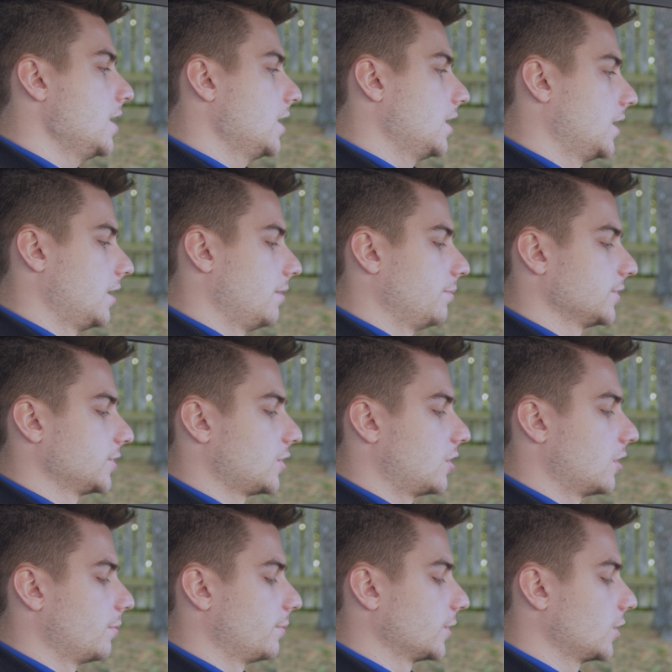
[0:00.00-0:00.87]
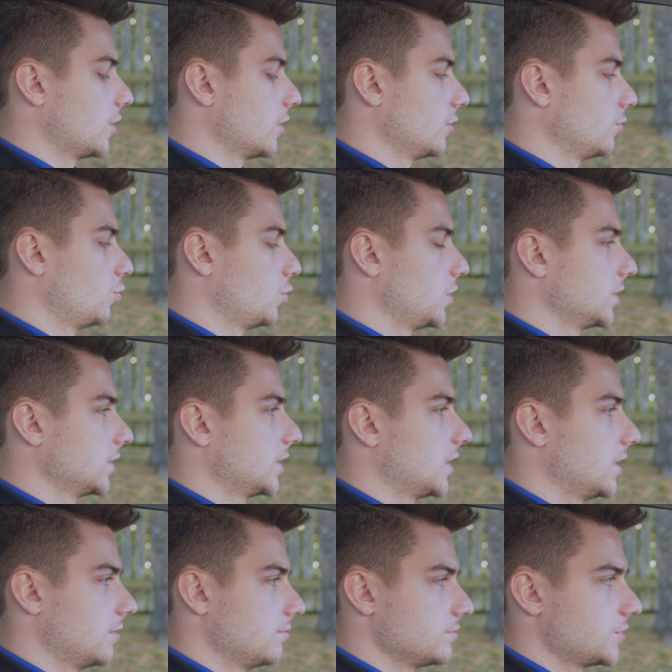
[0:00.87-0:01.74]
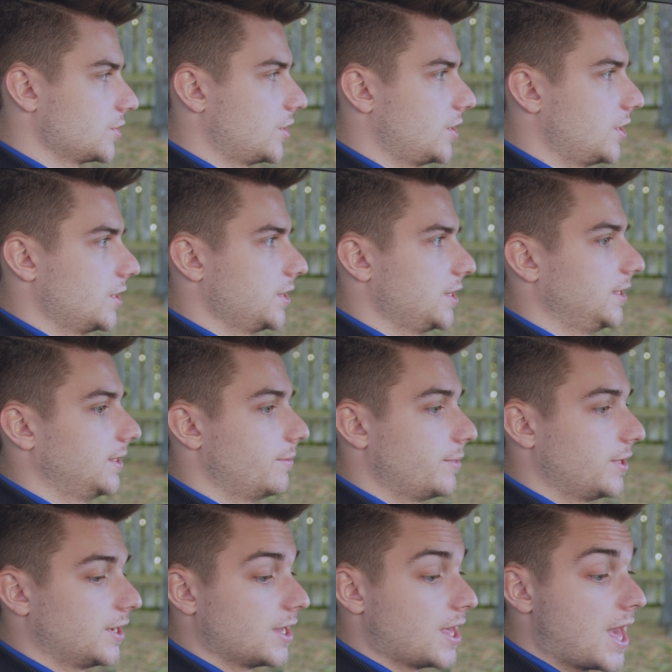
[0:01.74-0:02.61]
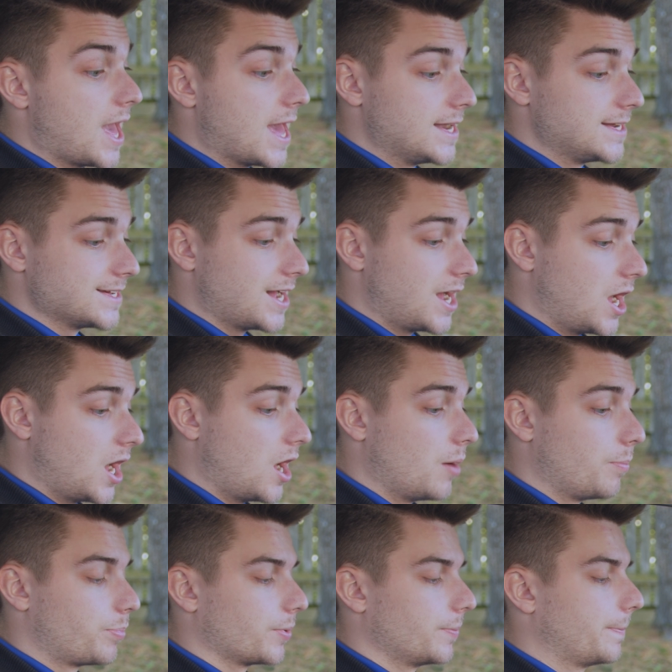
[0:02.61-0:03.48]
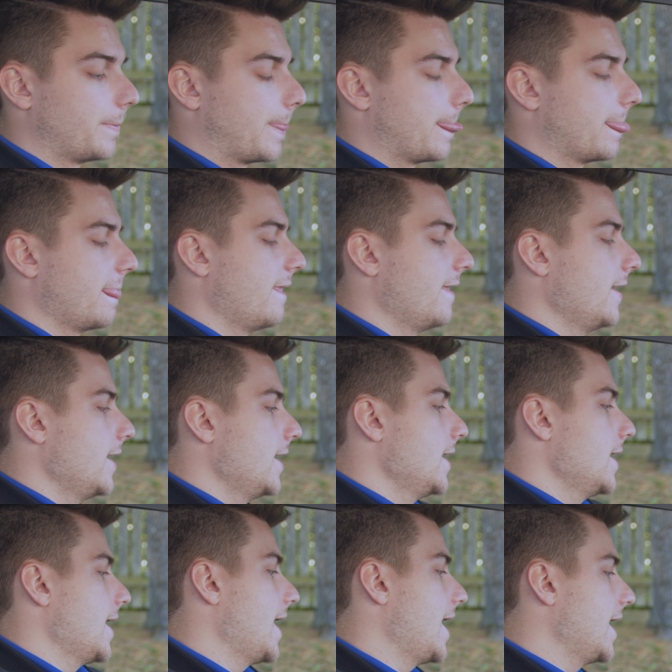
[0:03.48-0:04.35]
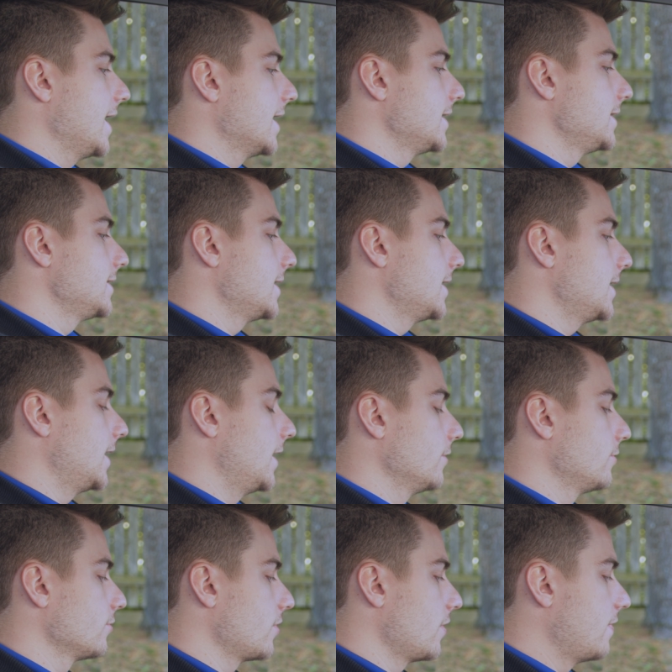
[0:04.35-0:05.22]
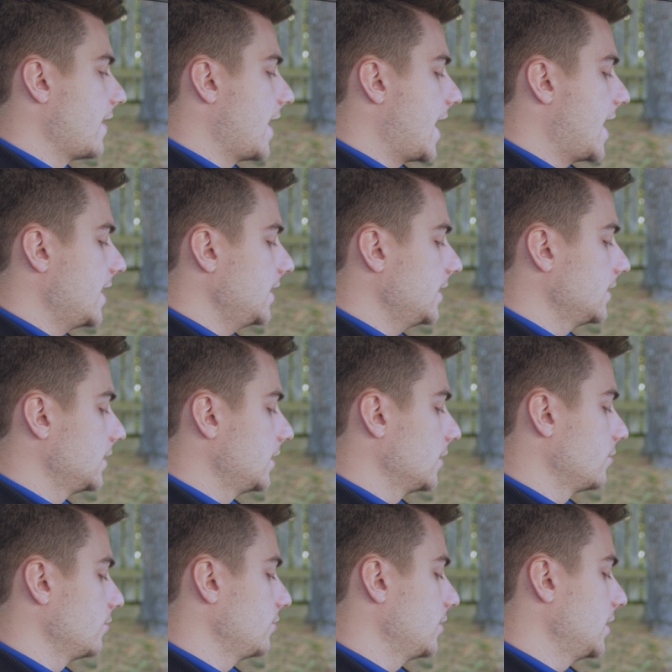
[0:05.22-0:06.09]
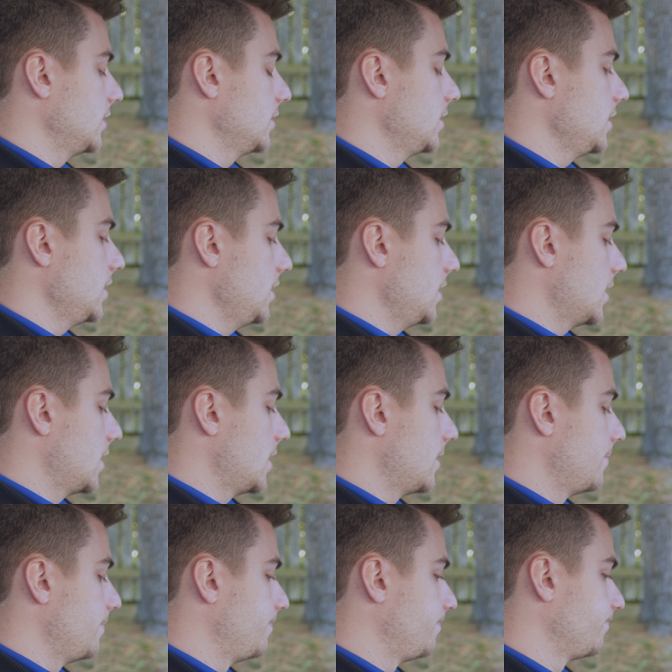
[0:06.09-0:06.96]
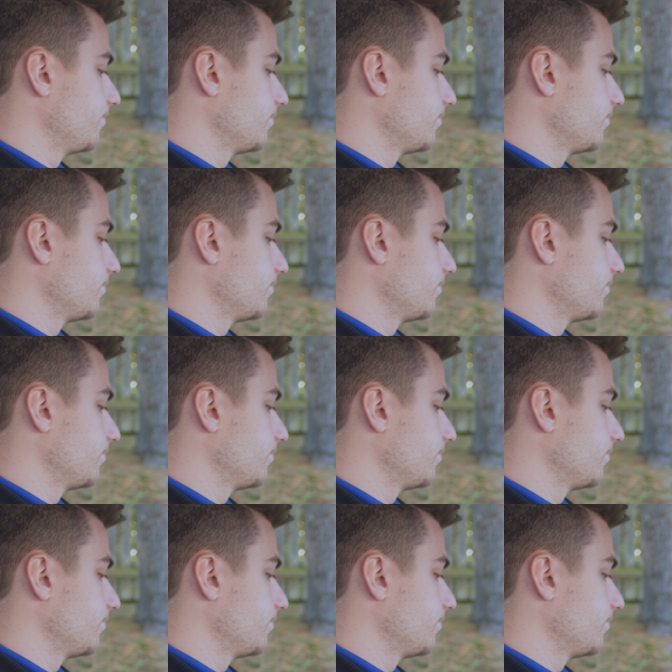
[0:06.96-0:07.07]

But the Harman Kardon one comes on the Limited and up. And other than that, other than the,